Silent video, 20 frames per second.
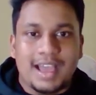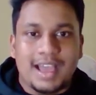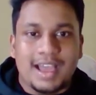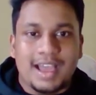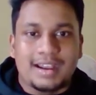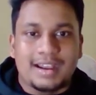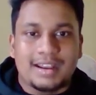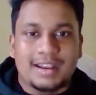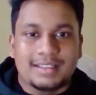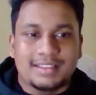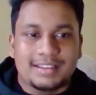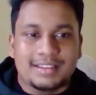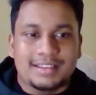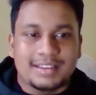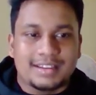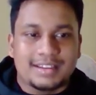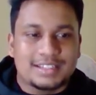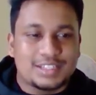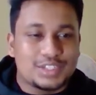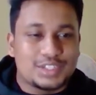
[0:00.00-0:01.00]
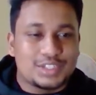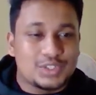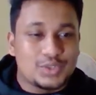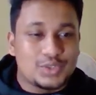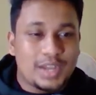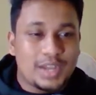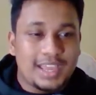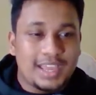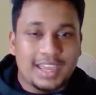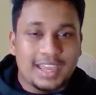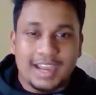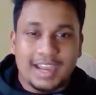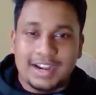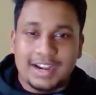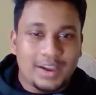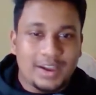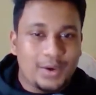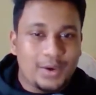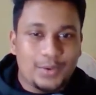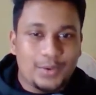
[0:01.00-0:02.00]
and I think it's July
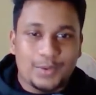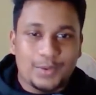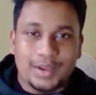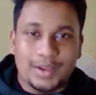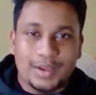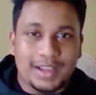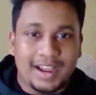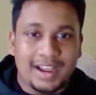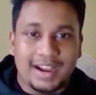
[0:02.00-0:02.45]
end now.